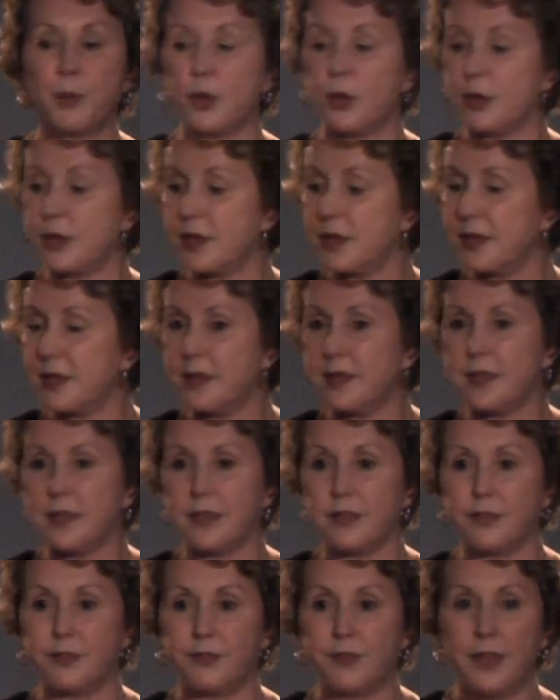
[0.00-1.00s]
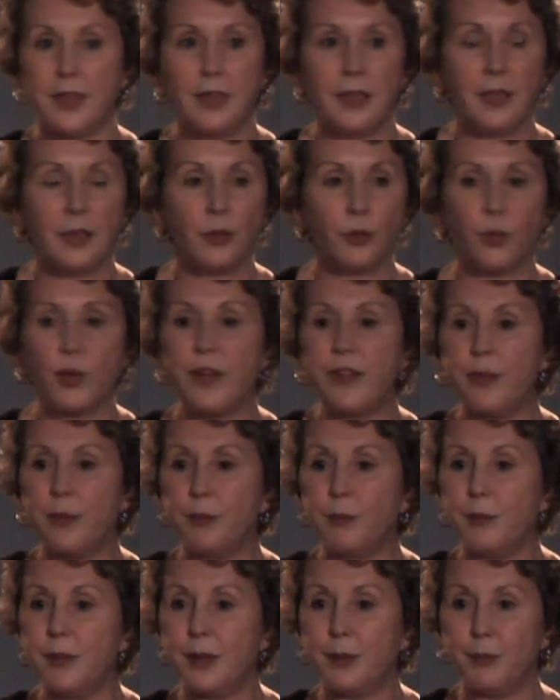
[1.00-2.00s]
bursts of
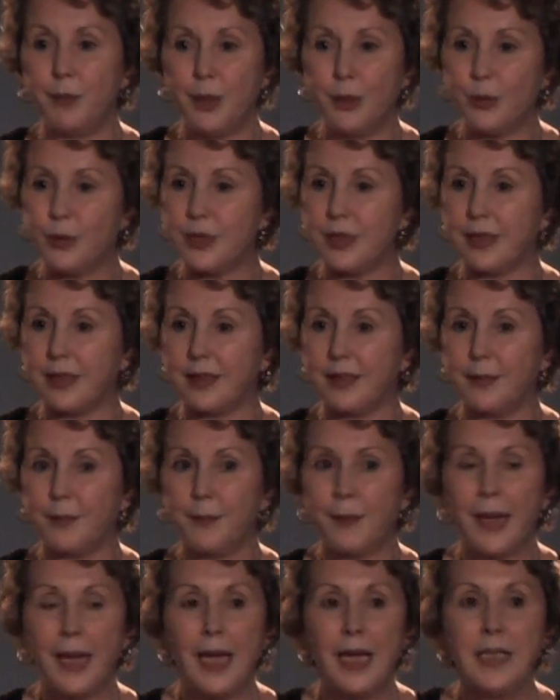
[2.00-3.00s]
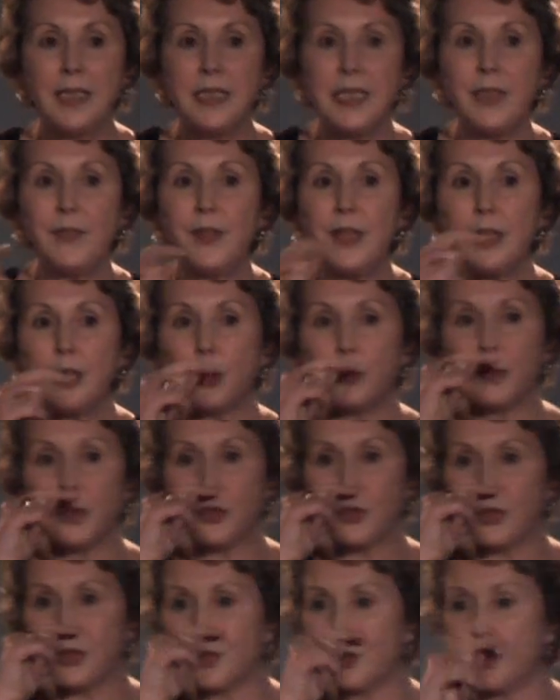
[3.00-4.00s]
rhythm and music. TV
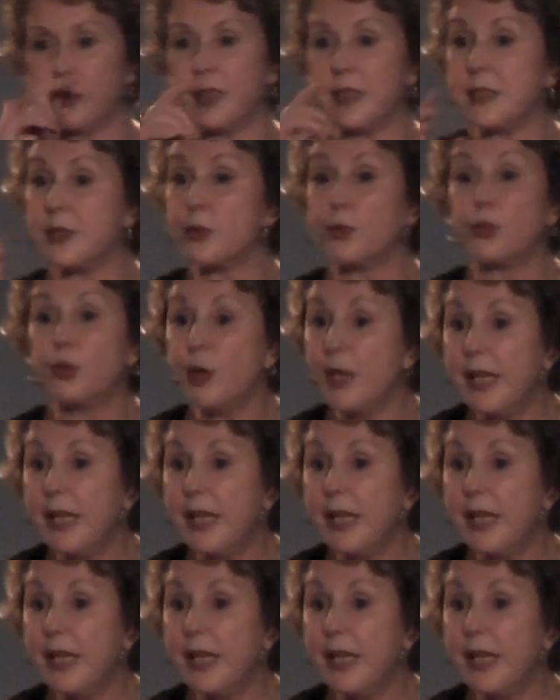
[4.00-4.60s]
commercials do this